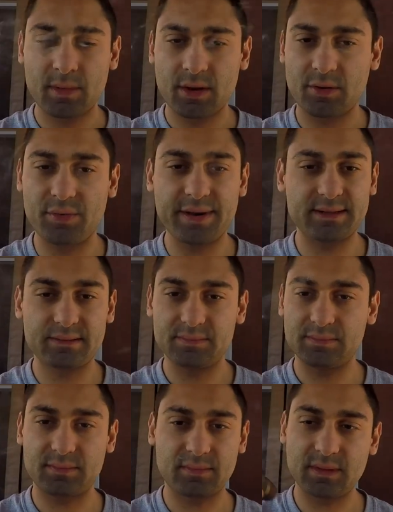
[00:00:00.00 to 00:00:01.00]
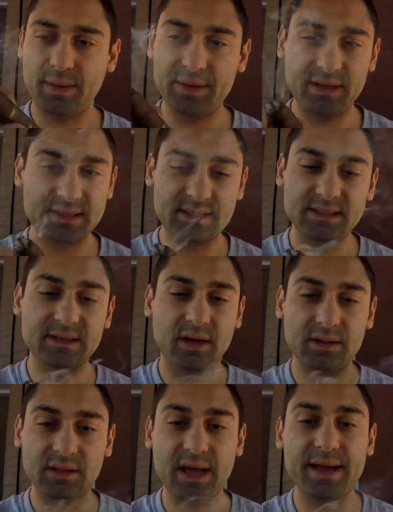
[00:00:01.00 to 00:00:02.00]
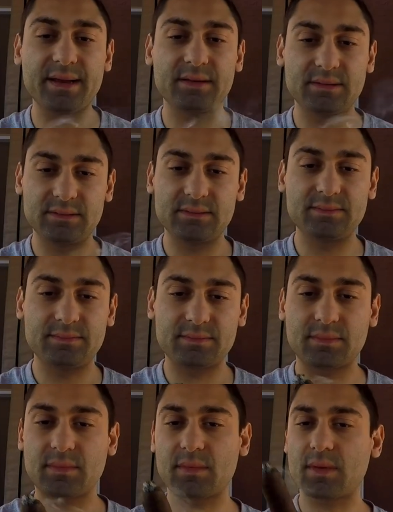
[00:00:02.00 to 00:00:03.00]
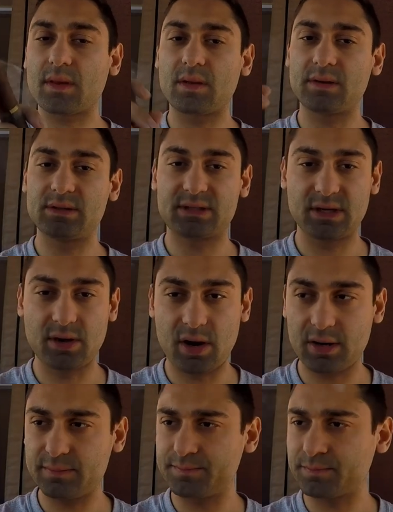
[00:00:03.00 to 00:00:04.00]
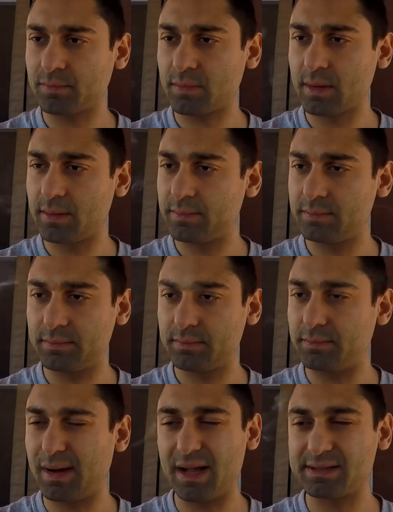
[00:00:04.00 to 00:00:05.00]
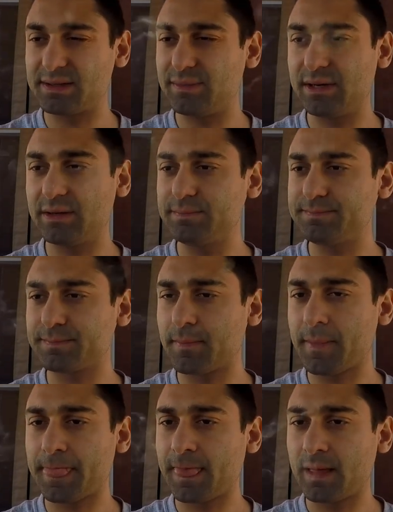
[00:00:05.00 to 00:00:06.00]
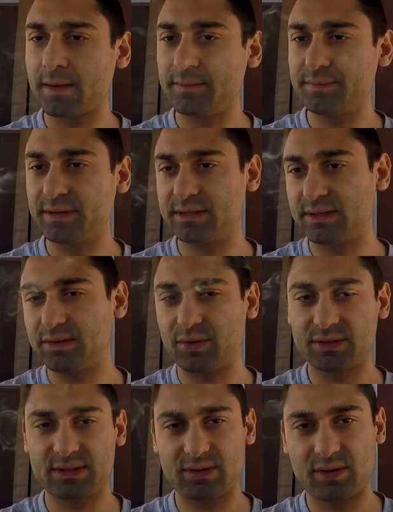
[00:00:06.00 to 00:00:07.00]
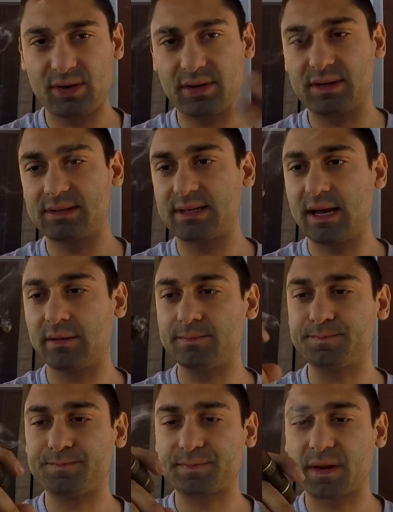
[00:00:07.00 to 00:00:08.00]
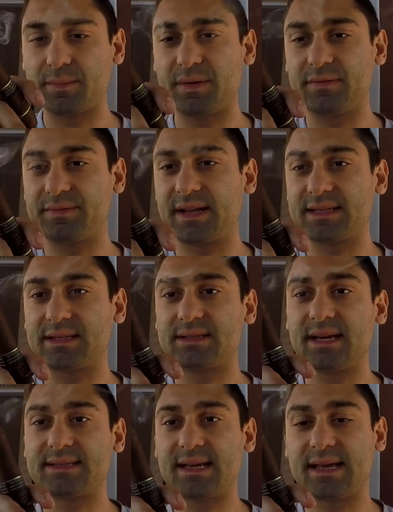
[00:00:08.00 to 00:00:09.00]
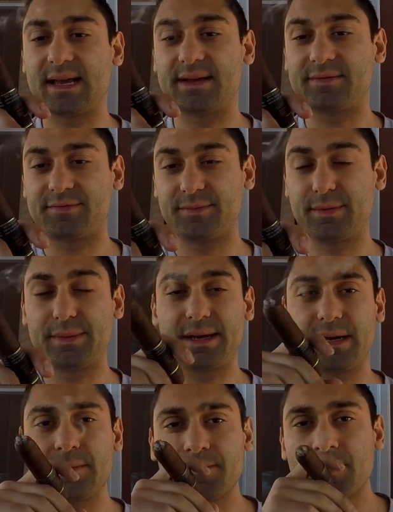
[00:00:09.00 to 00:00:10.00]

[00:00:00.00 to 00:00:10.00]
Great. I mean, this is a light cigar, mild to medium, but it's early to tell. But that's the taste I get from the beginning.